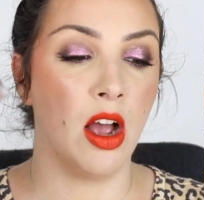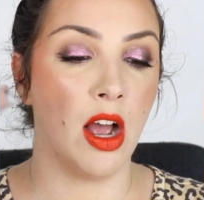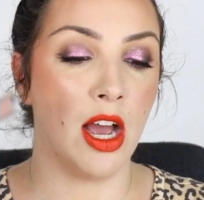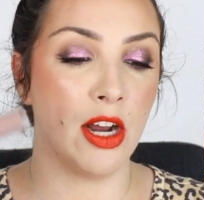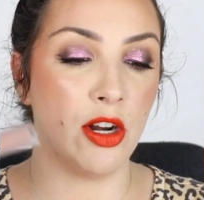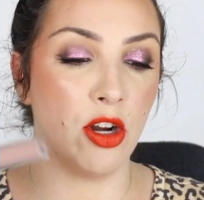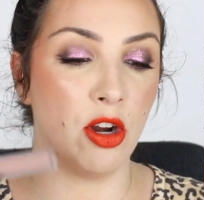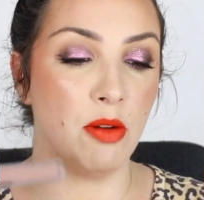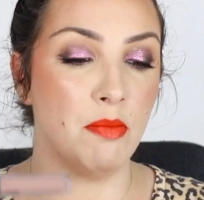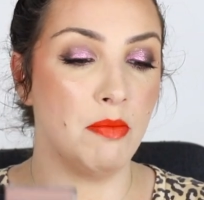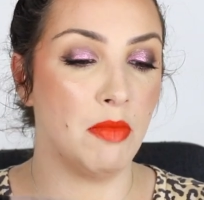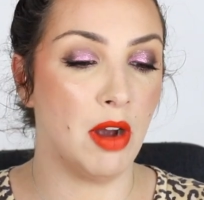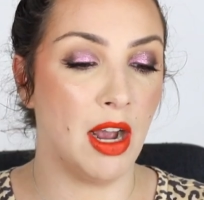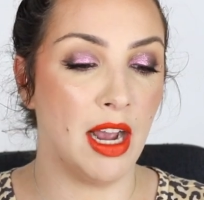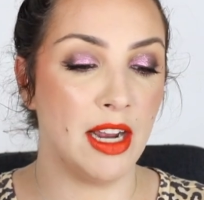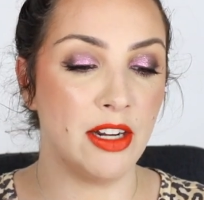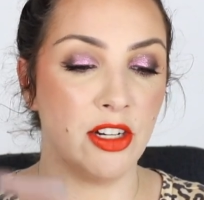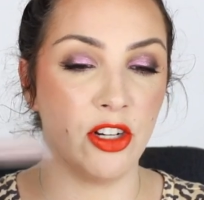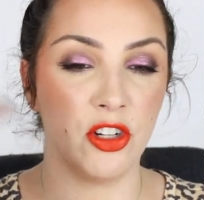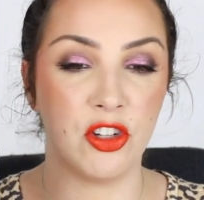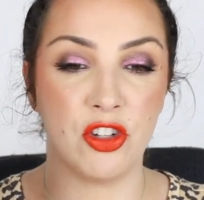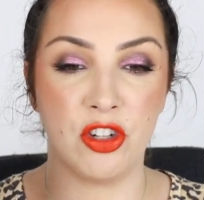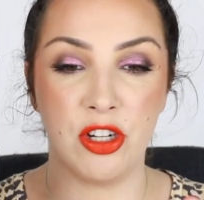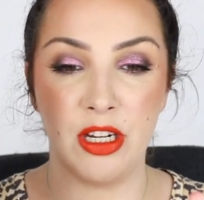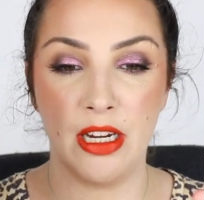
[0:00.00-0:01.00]
I don't mind
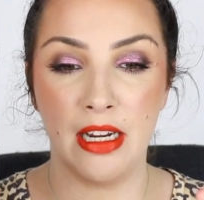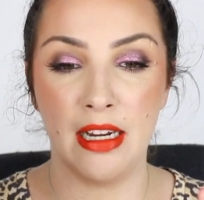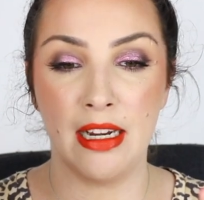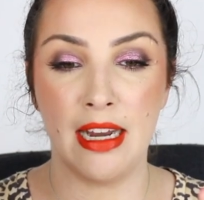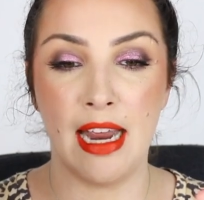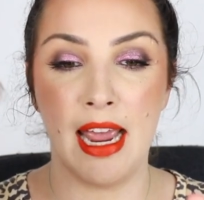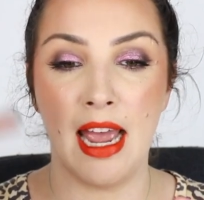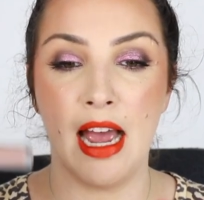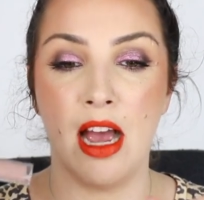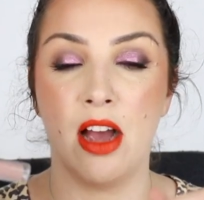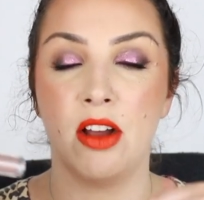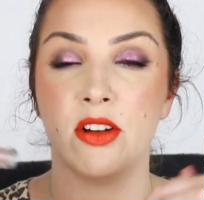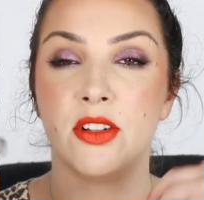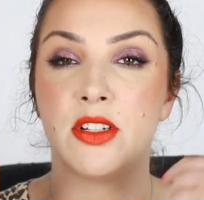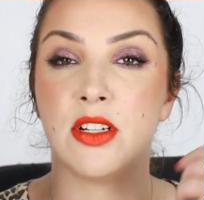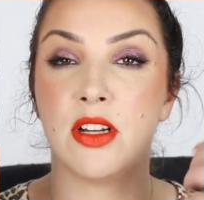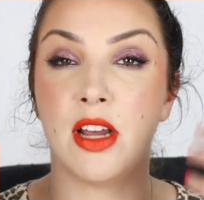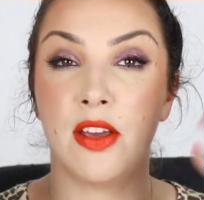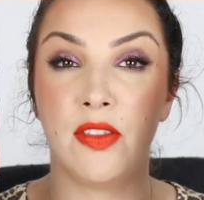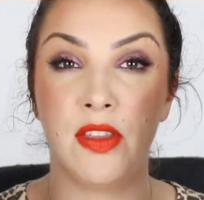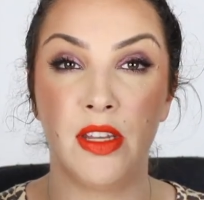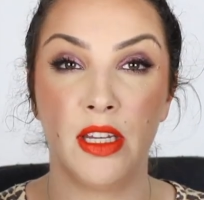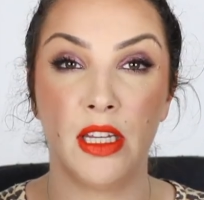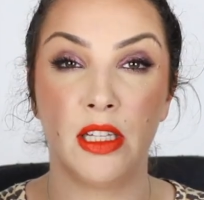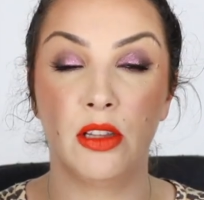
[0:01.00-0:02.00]
it sheared out.
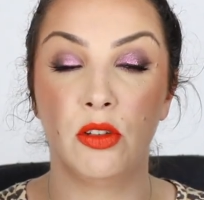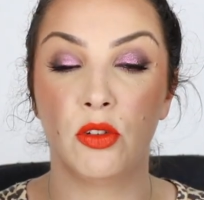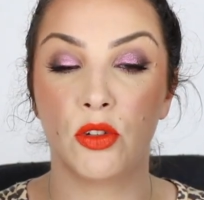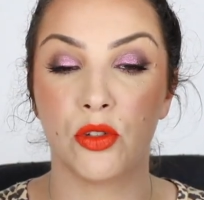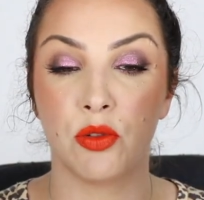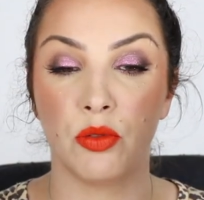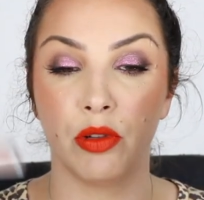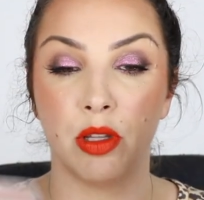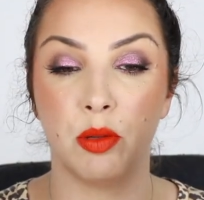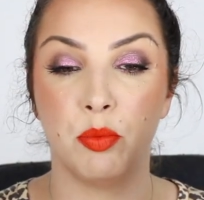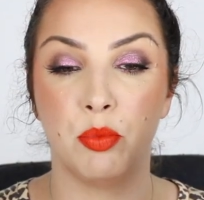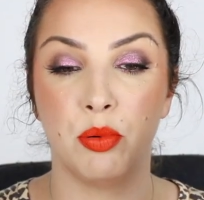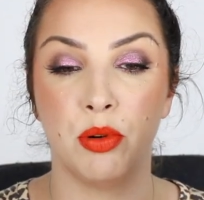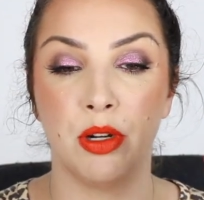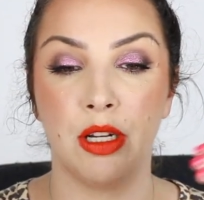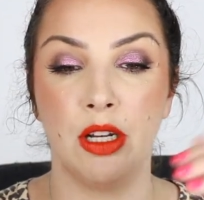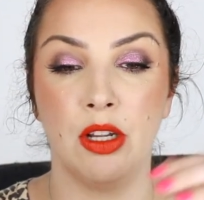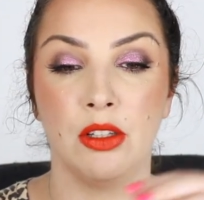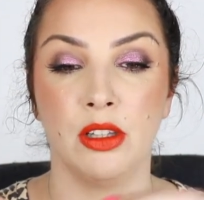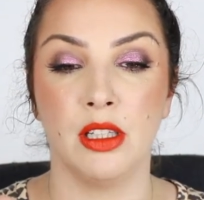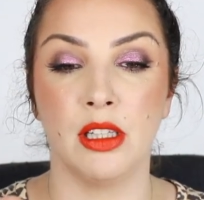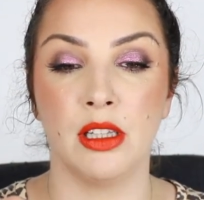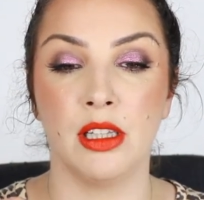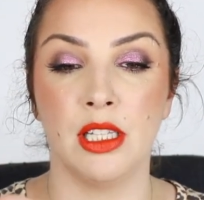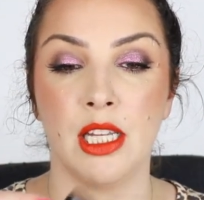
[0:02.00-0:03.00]
I think it looks really pretty
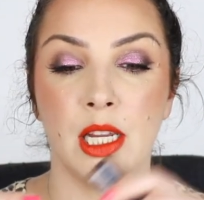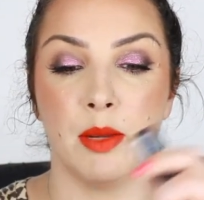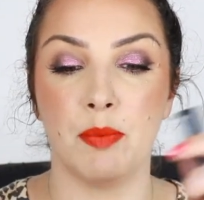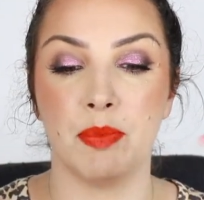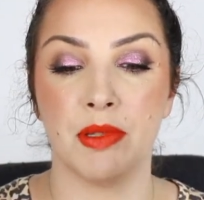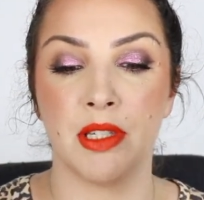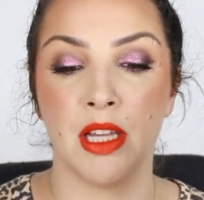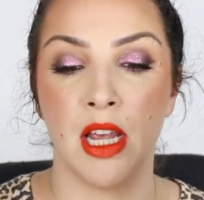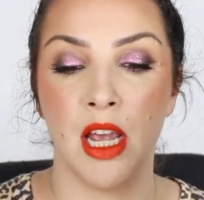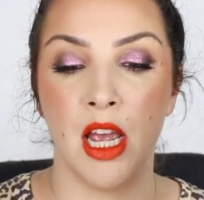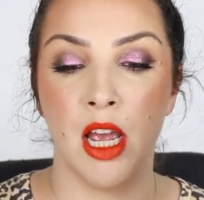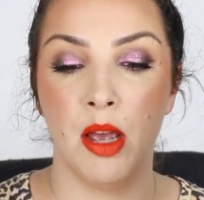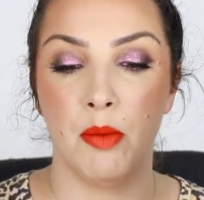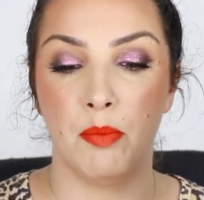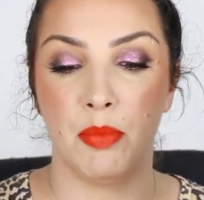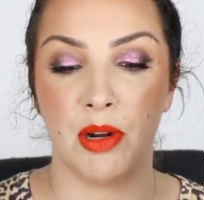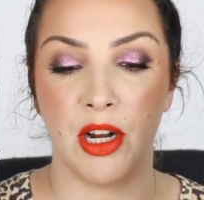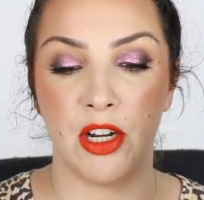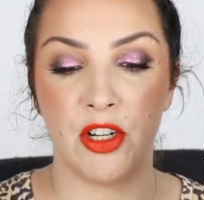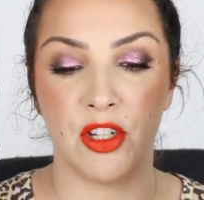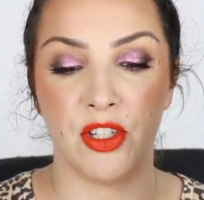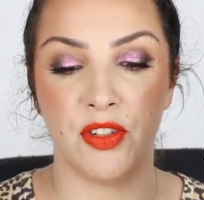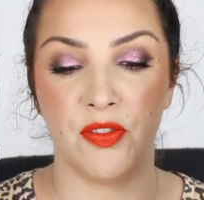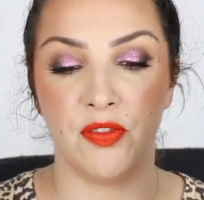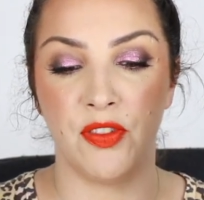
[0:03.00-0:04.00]
on the lips, but
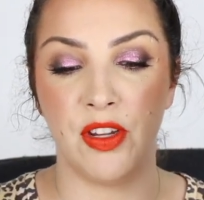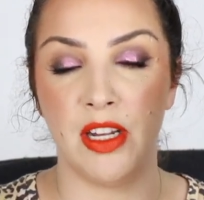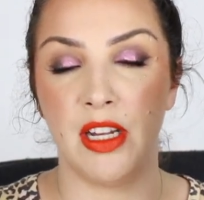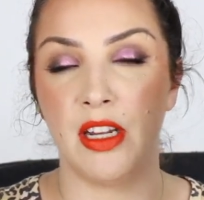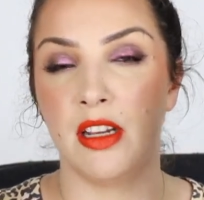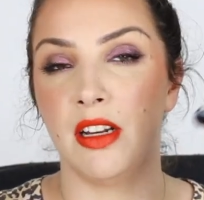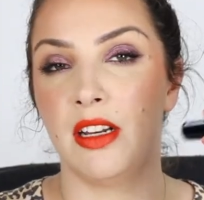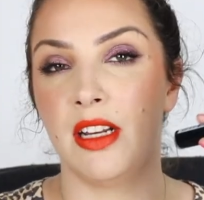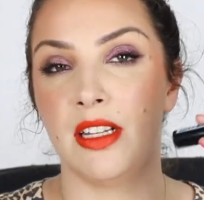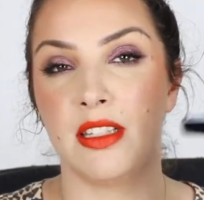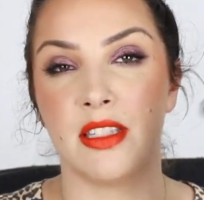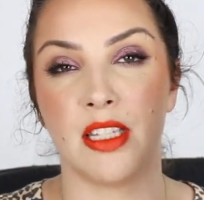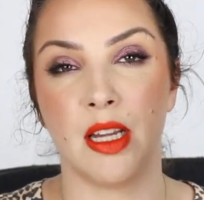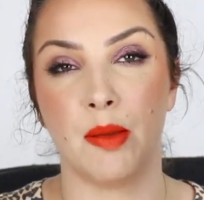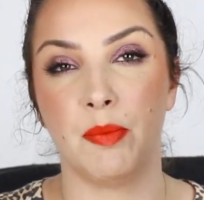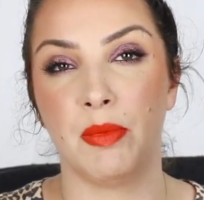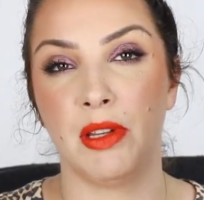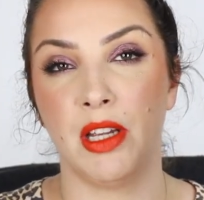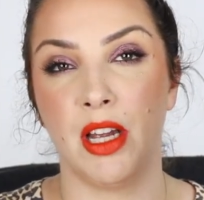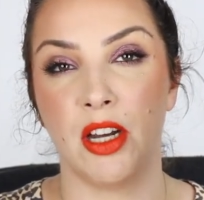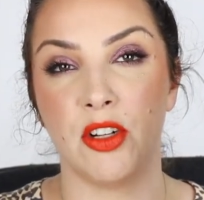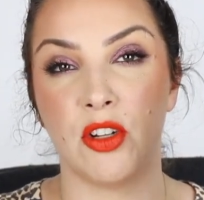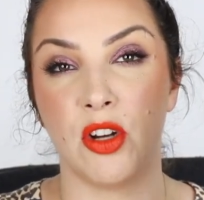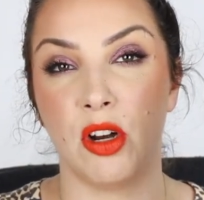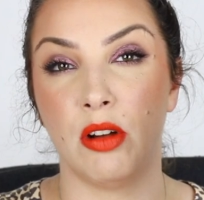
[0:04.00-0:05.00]
I just figured it's
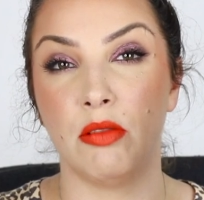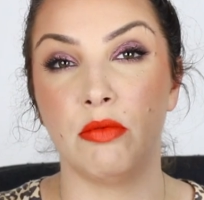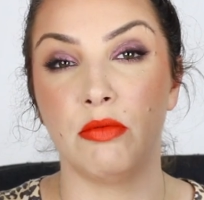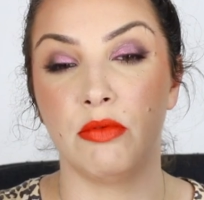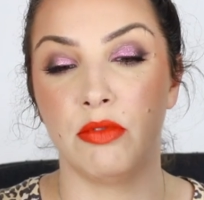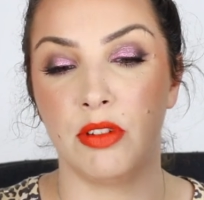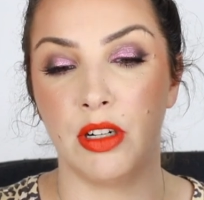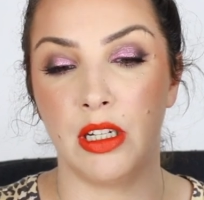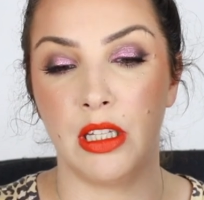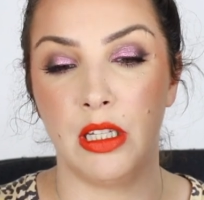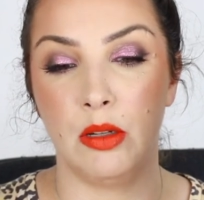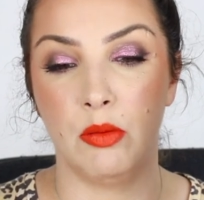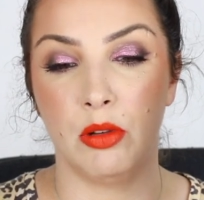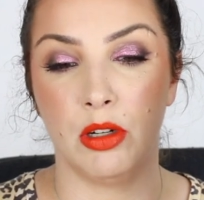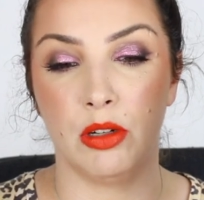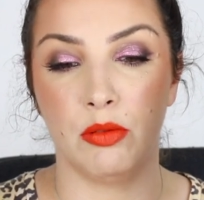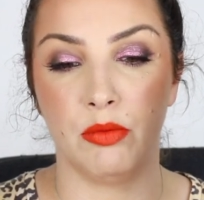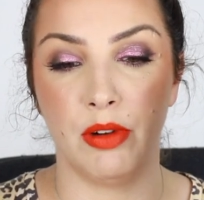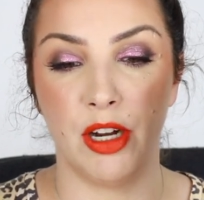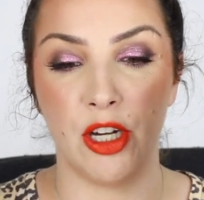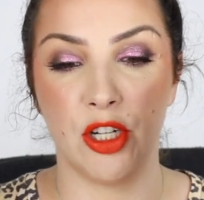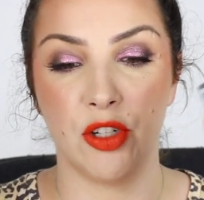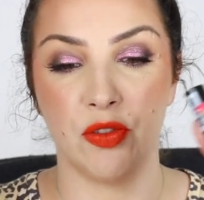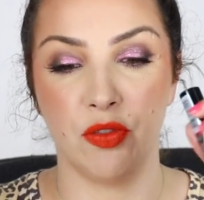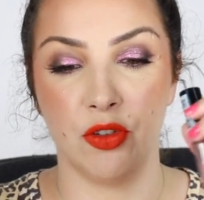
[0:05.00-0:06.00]
something I don't really want to
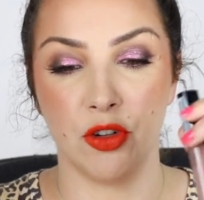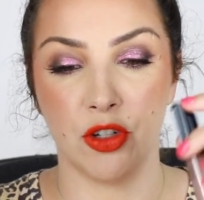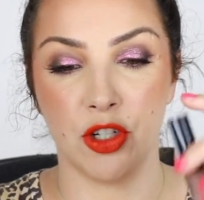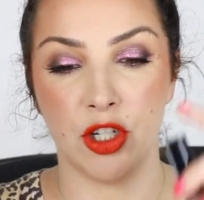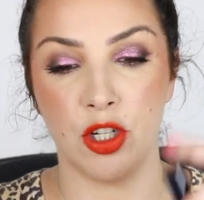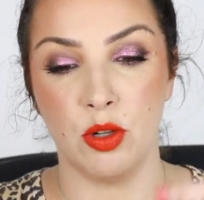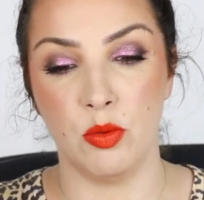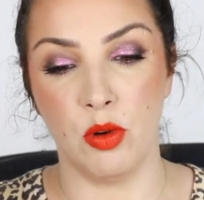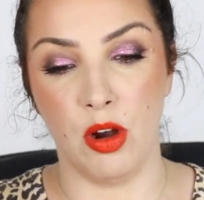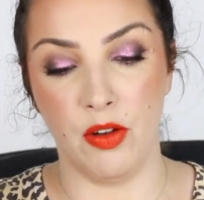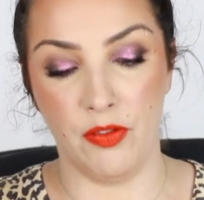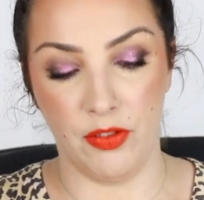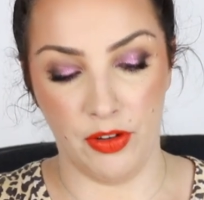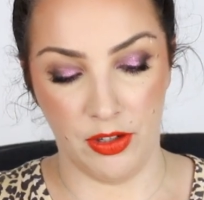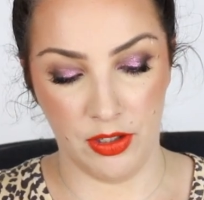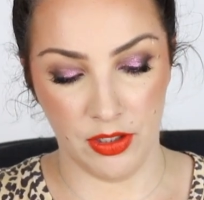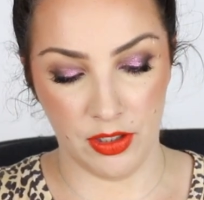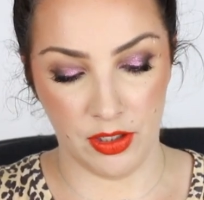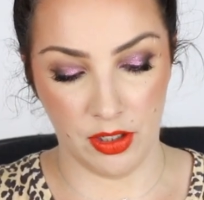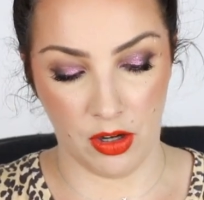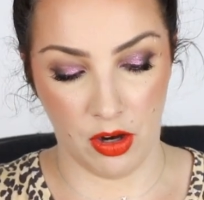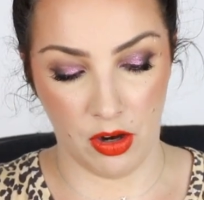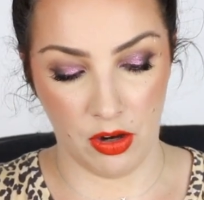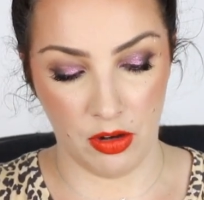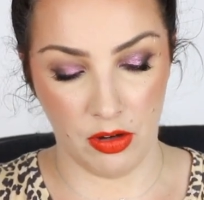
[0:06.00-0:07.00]
reach for too often.
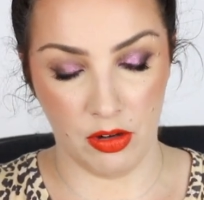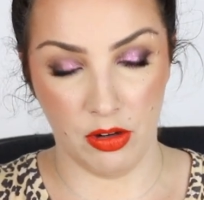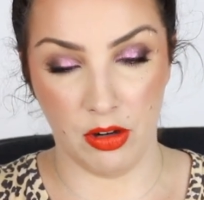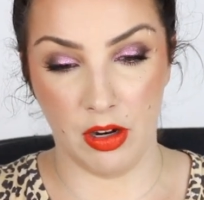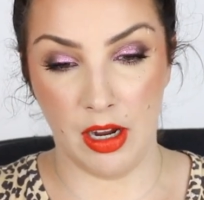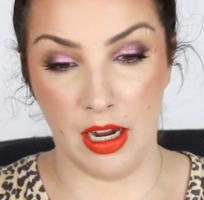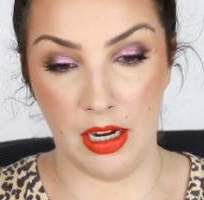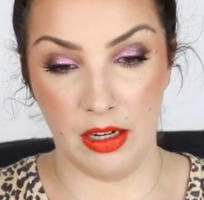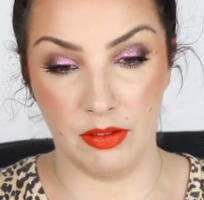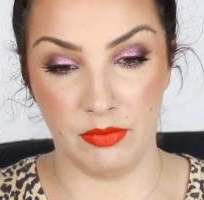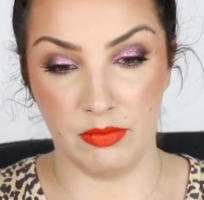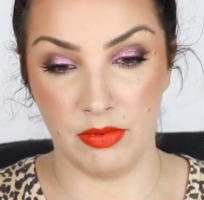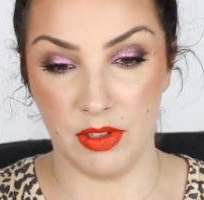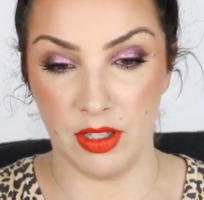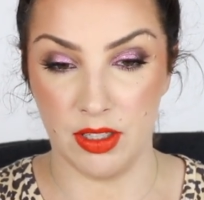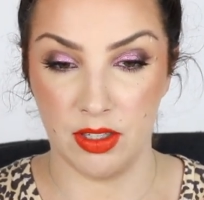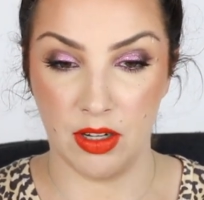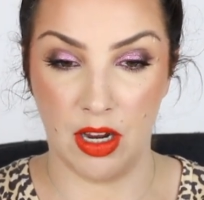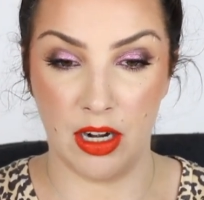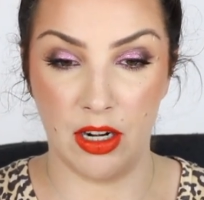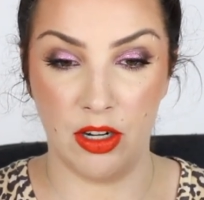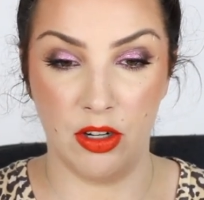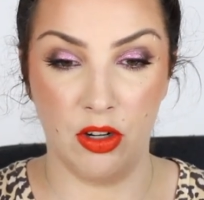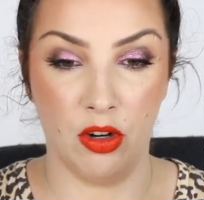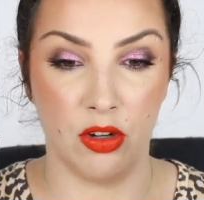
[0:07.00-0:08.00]
So I
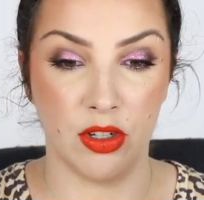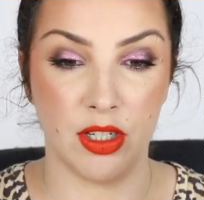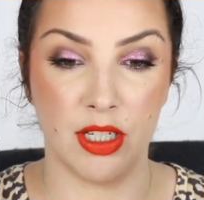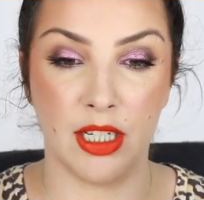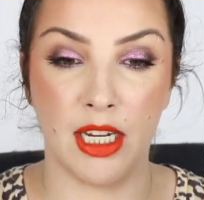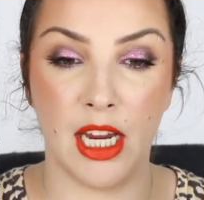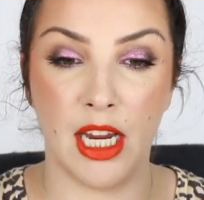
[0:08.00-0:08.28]
decided not to